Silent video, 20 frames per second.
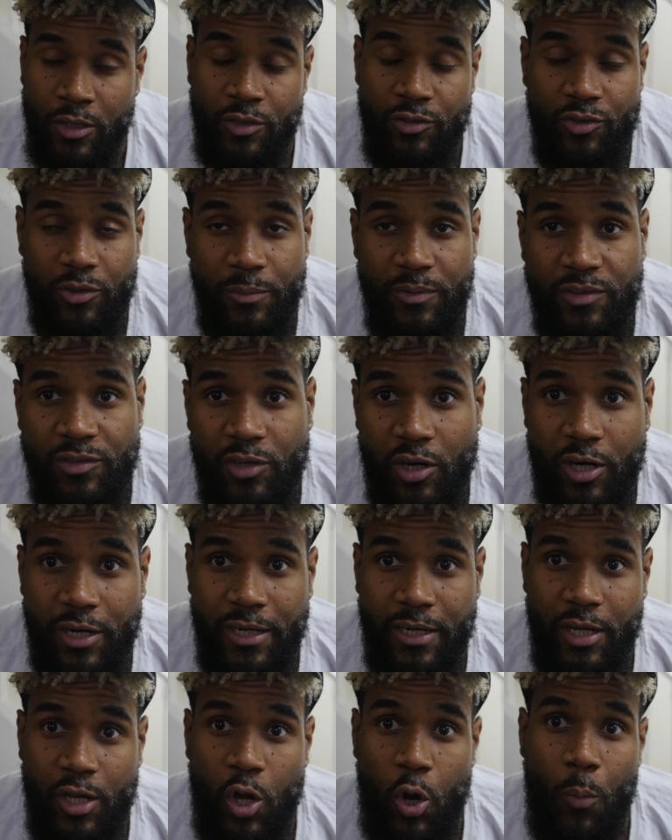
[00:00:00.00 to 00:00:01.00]
So I'm going to
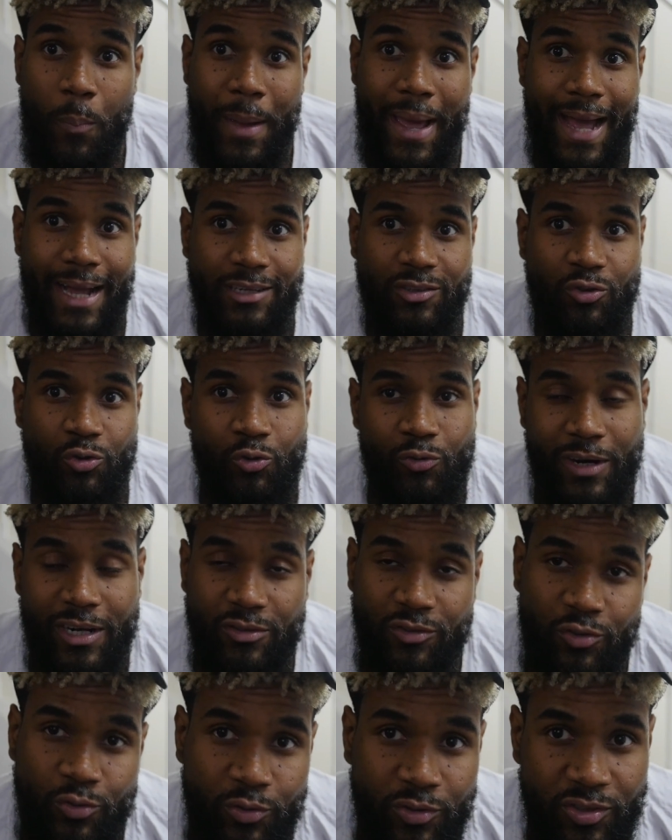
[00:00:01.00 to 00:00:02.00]
start and go back to
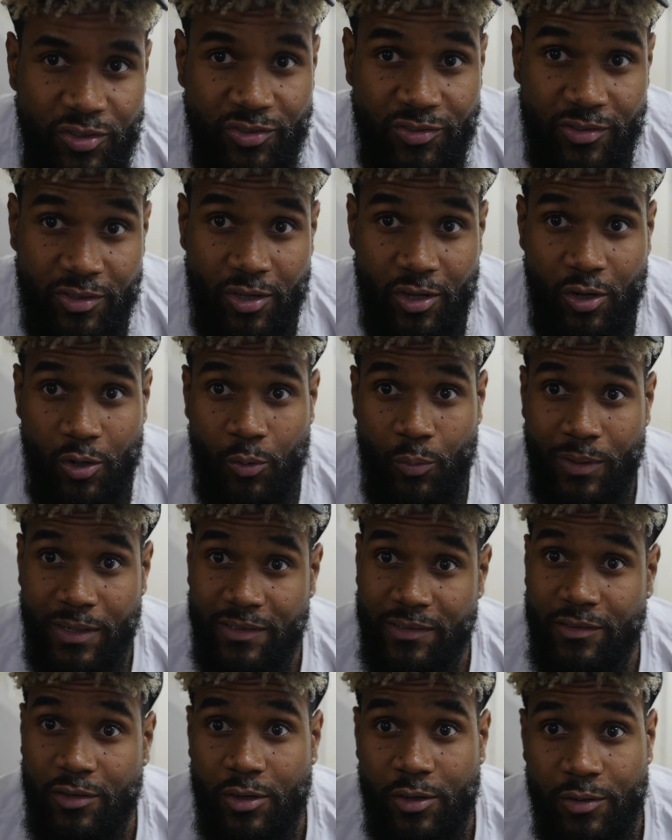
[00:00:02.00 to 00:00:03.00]
around 2 years ago when I
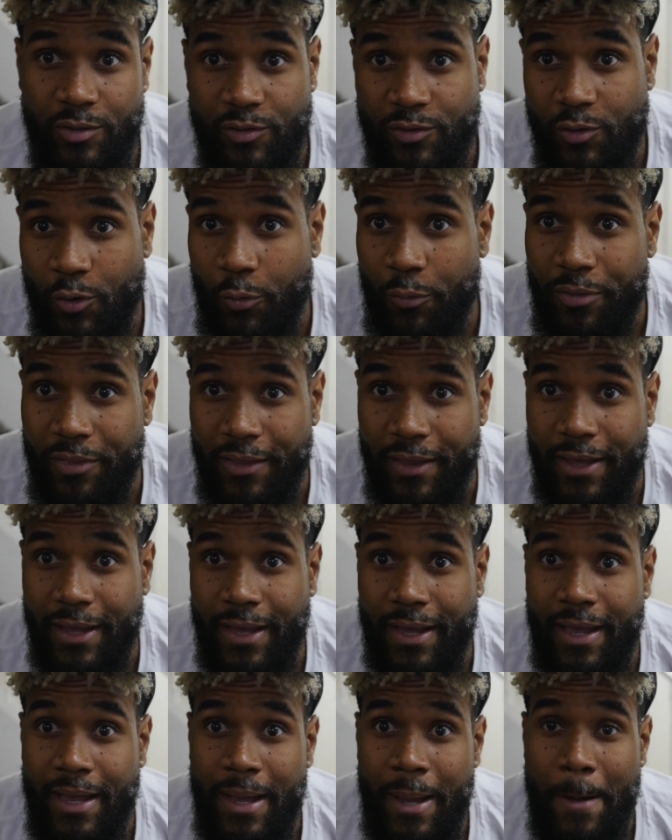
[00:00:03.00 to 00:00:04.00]
started this whole
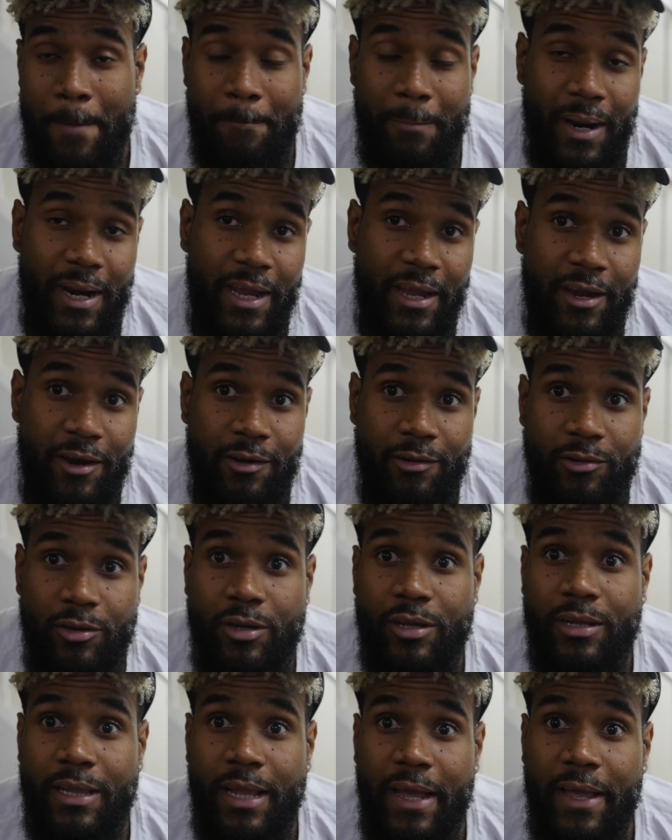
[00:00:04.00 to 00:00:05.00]
thing. My hair
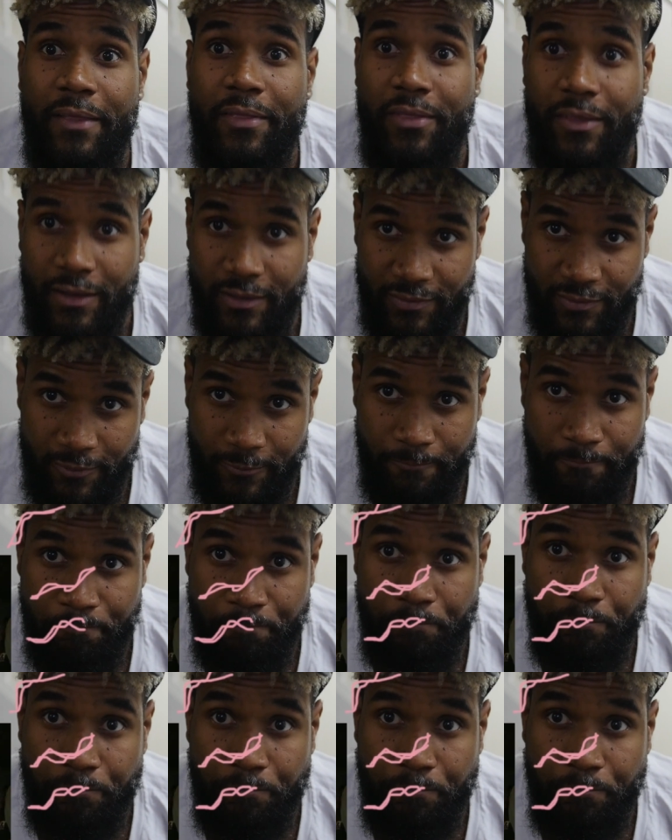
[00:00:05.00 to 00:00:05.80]
looked like this.